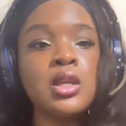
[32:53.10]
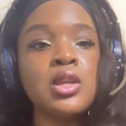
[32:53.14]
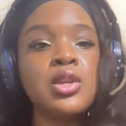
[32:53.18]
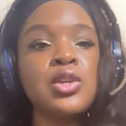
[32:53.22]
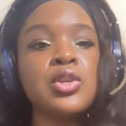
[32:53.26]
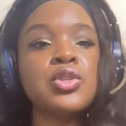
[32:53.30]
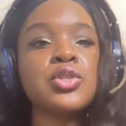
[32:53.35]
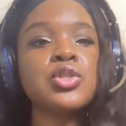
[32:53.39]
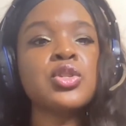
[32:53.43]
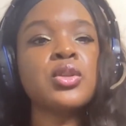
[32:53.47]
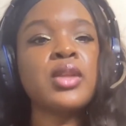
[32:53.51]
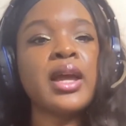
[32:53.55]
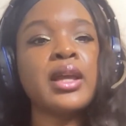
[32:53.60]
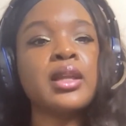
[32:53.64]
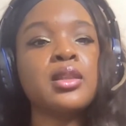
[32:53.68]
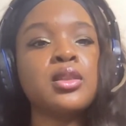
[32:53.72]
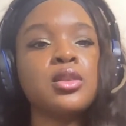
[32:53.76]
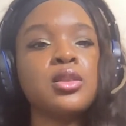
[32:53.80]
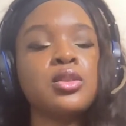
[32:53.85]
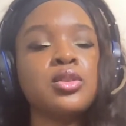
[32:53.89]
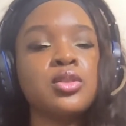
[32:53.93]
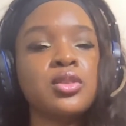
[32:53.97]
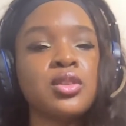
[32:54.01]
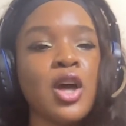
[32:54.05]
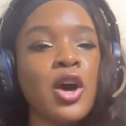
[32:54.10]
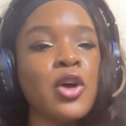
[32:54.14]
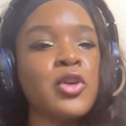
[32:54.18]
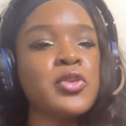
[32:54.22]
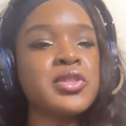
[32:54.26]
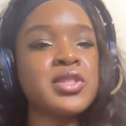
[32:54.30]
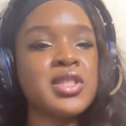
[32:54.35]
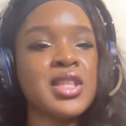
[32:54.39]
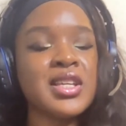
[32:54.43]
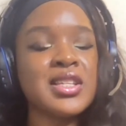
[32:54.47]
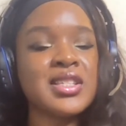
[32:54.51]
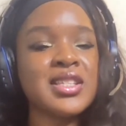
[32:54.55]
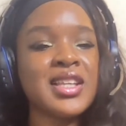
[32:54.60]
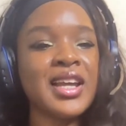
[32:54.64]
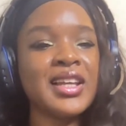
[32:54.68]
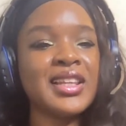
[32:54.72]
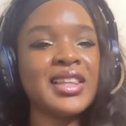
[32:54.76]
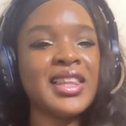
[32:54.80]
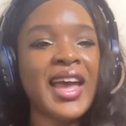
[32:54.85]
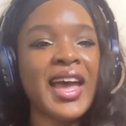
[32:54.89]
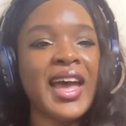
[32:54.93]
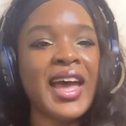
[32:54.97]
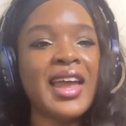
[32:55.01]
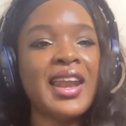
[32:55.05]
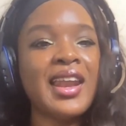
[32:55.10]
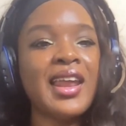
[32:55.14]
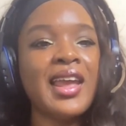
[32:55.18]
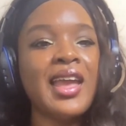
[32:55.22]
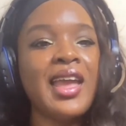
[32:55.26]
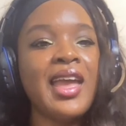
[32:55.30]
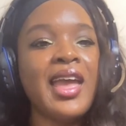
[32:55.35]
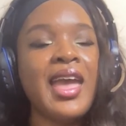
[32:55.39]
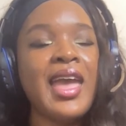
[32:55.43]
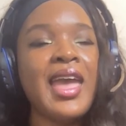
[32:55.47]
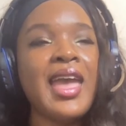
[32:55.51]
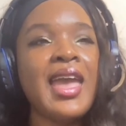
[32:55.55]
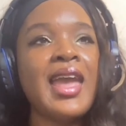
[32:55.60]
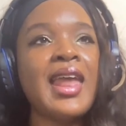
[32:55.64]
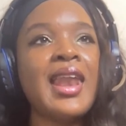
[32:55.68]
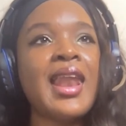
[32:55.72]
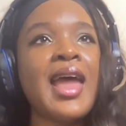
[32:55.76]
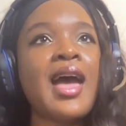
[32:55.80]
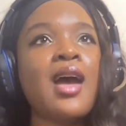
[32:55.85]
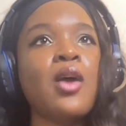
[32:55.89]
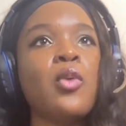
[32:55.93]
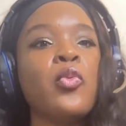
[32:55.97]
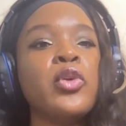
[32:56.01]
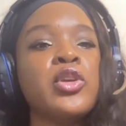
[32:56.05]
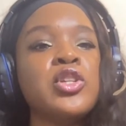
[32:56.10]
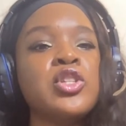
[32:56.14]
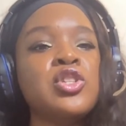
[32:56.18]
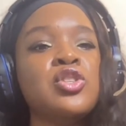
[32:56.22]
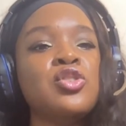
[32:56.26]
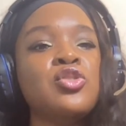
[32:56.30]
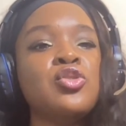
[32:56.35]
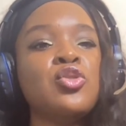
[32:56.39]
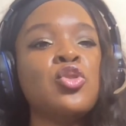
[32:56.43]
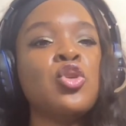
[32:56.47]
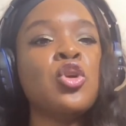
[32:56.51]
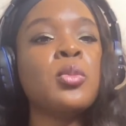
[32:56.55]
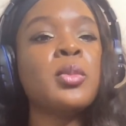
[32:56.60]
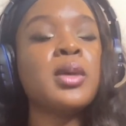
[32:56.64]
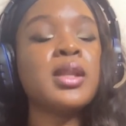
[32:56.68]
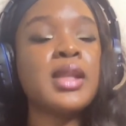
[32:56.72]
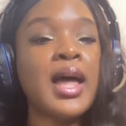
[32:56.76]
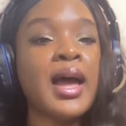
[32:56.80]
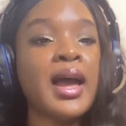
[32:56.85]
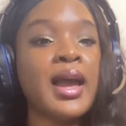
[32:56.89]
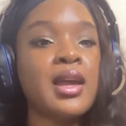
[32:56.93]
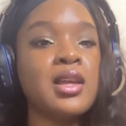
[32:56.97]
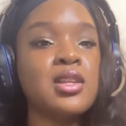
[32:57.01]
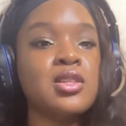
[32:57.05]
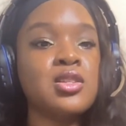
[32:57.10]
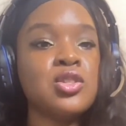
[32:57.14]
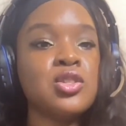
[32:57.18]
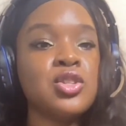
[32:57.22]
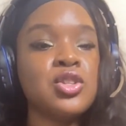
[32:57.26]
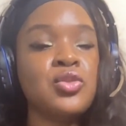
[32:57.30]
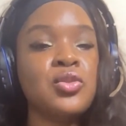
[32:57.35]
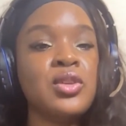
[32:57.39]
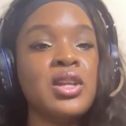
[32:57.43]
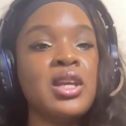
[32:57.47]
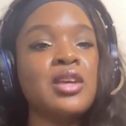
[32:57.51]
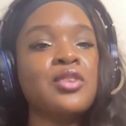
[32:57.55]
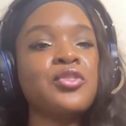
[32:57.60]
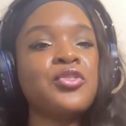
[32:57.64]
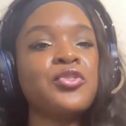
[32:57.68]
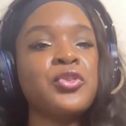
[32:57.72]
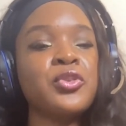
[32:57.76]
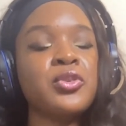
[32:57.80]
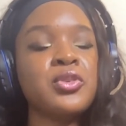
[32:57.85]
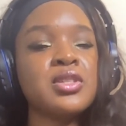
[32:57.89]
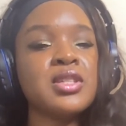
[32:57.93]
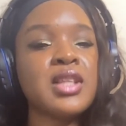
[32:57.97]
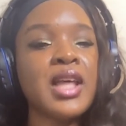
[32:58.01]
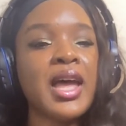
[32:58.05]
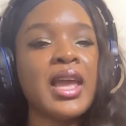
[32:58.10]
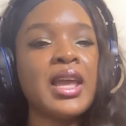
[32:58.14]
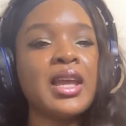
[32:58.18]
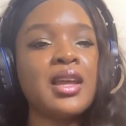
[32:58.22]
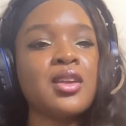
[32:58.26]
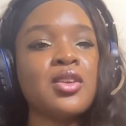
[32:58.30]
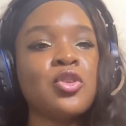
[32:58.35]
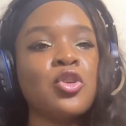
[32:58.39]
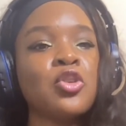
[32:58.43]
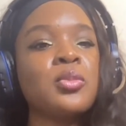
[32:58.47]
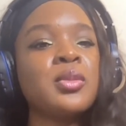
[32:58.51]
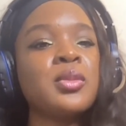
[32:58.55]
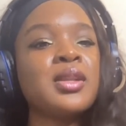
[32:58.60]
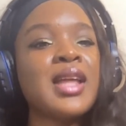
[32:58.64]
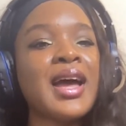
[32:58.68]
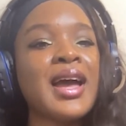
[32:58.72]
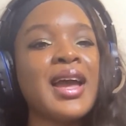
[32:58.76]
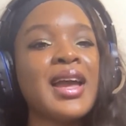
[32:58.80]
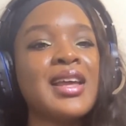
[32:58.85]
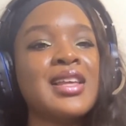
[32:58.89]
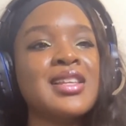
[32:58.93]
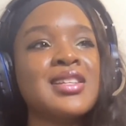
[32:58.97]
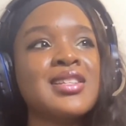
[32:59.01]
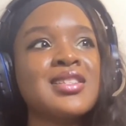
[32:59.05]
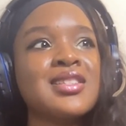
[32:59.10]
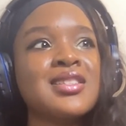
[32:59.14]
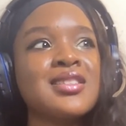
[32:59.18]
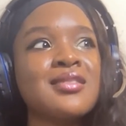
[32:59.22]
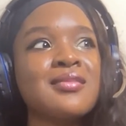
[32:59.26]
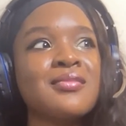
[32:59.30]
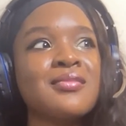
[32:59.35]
So like those things like that. And I want to normalize unique foods, like normalize